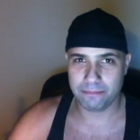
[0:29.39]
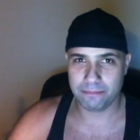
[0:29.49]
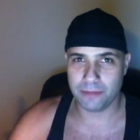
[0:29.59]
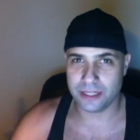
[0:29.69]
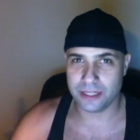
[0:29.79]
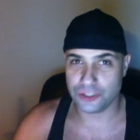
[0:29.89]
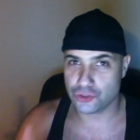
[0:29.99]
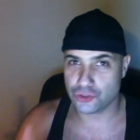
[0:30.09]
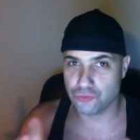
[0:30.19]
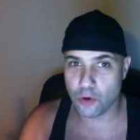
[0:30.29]
but it's a
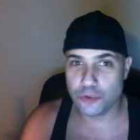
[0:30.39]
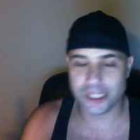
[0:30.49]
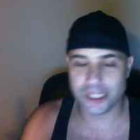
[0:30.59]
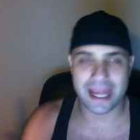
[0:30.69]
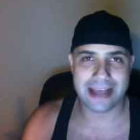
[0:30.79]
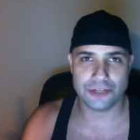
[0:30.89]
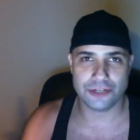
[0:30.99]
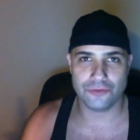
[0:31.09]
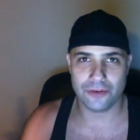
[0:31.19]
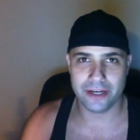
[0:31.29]
Trojan
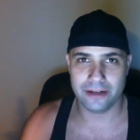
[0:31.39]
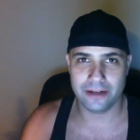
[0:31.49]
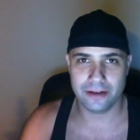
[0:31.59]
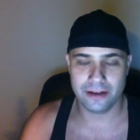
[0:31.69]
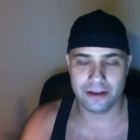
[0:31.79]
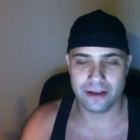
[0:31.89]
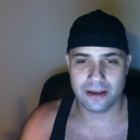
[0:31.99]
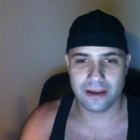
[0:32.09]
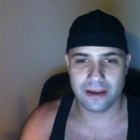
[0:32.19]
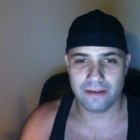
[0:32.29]
asteroid
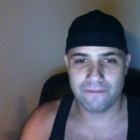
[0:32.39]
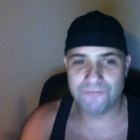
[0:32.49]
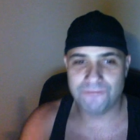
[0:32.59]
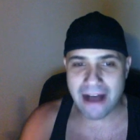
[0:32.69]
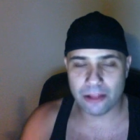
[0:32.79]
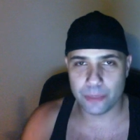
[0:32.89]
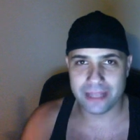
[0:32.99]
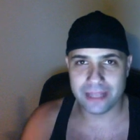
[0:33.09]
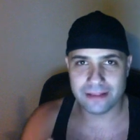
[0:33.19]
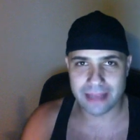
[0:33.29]

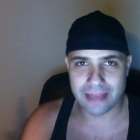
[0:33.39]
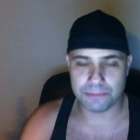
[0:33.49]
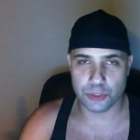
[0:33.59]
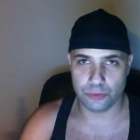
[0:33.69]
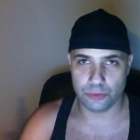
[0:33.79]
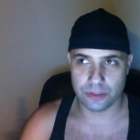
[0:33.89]
following Neptune.